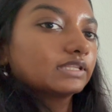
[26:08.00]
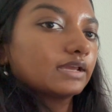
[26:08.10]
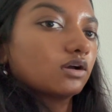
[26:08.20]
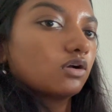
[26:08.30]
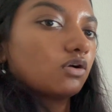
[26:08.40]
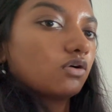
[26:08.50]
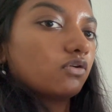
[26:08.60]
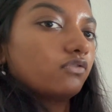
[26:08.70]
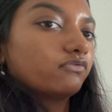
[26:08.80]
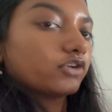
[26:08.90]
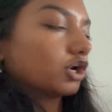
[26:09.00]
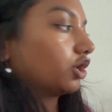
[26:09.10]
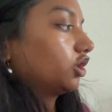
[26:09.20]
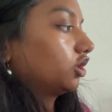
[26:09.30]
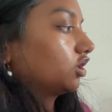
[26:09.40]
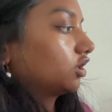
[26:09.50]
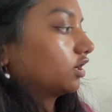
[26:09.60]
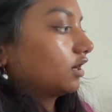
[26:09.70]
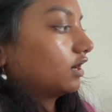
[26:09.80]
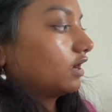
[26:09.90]
it over,
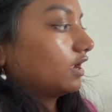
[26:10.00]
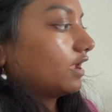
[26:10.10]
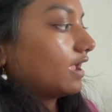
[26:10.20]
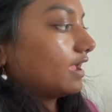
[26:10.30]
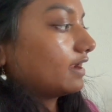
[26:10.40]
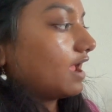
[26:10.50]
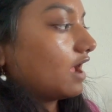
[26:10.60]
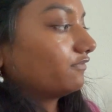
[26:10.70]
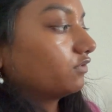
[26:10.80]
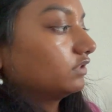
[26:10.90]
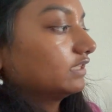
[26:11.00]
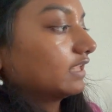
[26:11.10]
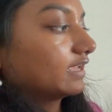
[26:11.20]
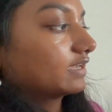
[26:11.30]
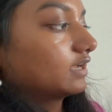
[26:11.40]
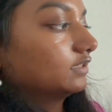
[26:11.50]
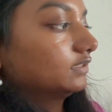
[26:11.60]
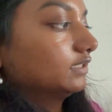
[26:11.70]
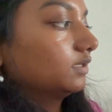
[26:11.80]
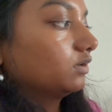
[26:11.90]
and have only like a
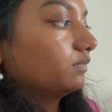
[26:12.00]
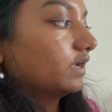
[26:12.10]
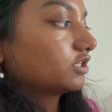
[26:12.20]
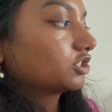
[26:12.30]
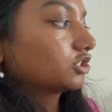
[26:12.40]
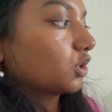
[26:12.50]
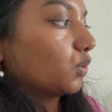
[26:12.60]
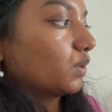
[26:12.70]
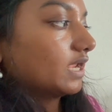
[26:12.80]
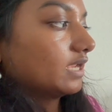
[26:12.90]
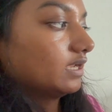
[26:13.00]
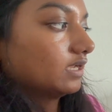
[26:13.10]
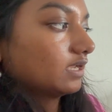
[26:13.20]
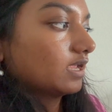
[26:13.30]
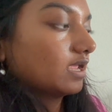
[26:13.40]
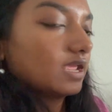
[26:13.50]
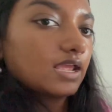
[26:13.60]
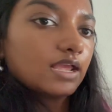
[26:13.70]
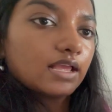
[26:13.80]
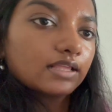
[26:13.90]
little bit showing
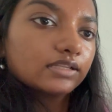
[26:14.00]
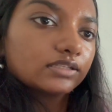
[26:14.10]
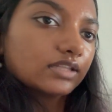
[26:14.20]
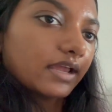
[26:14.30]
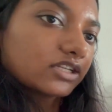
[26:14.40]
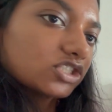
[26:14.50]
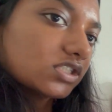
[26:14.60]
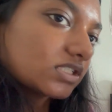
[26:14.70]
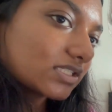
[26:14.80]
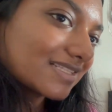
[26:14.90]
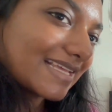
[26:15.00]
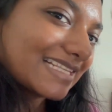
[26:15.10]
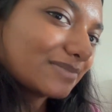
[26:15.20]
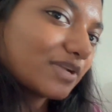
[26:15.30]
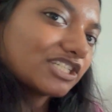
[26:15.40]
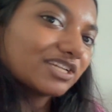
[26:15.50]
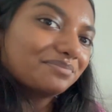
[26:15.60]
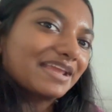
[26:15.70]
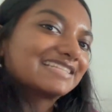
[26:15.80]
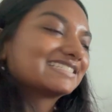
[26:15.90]
like just like this much it
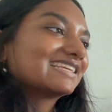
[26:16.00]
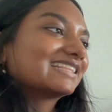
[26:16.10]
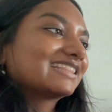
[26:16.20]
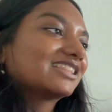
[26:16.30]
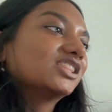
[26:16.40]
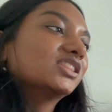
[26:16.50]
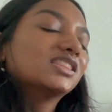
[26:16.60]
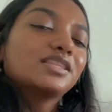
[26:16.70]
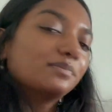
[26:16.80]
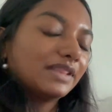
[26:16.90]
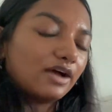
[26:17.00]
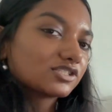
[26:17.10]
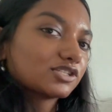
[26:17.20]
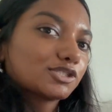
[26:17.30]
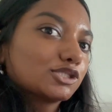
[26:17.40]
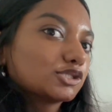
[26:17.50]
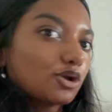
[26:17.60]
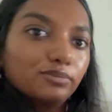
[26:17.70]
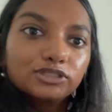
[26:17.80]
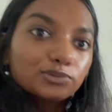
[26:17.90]
makes it the blouse looks so
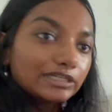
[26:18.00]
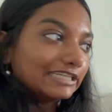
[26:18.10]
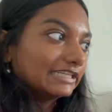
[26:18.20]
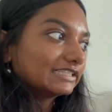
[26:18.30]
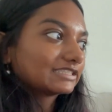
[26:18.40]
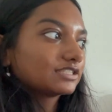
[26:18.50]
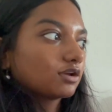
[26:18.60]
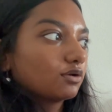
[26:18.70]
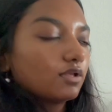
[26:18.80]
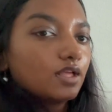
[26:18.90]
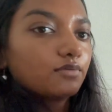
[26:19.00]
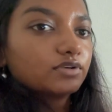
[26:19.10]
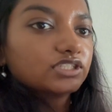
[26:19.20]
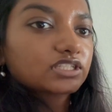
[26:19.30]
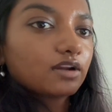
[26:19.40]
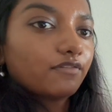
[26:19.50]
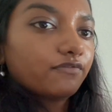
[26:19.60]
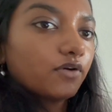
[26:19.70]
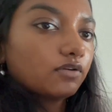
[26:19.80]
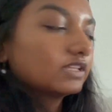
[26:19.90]
much more neat so we're just gonna
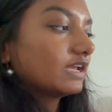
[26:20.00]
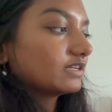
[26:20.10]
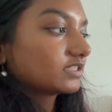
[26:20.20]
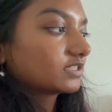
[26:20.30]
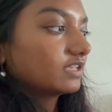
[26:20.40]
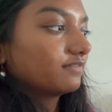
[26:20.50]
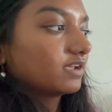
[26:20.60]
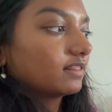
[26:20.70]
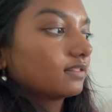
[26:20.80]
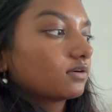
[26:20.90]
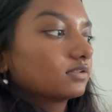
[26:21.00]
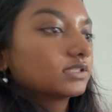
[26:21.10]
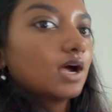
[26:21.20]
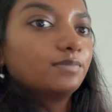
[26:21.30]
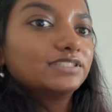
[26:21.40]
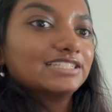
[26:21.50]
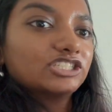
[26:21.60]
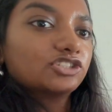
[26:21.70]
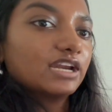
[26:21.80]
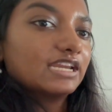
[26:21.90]
fold it and just give it a little top stitch
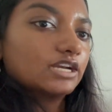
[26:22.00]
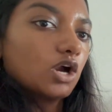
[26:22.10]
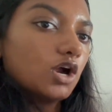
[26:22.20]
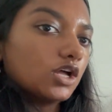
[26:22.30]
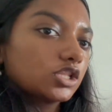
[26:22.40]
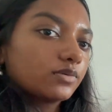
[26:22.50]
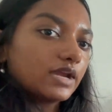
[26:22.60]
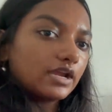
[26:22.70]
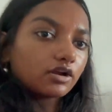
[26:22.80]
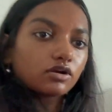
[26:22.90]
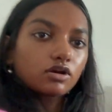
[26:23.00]
right here all the way up